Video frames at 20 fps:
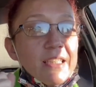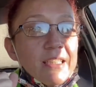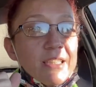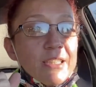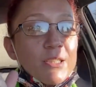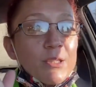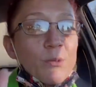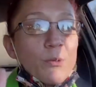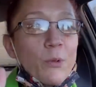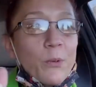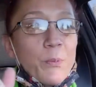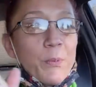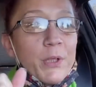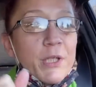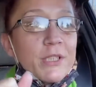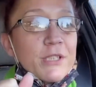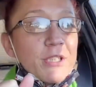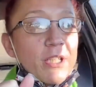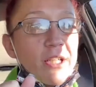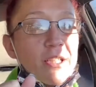sometimes it
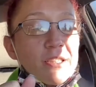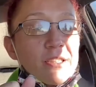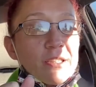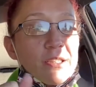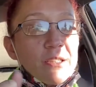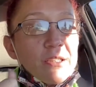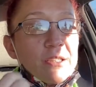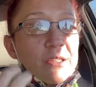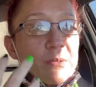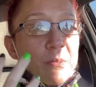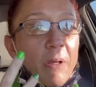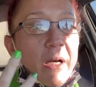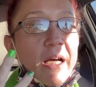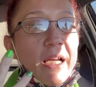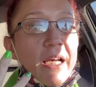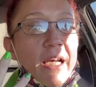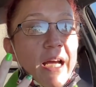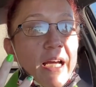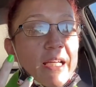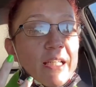will push on a certain spot
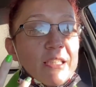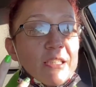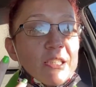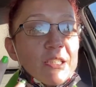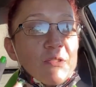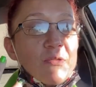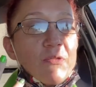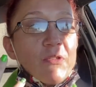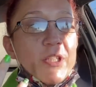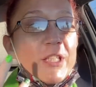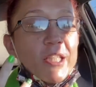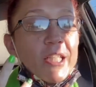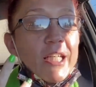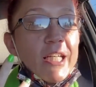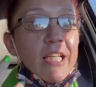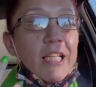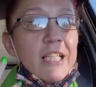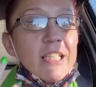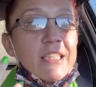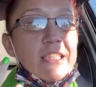and I can just feel it.
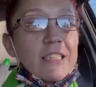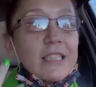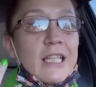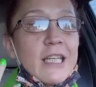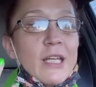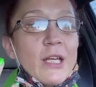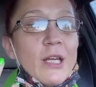And it's like,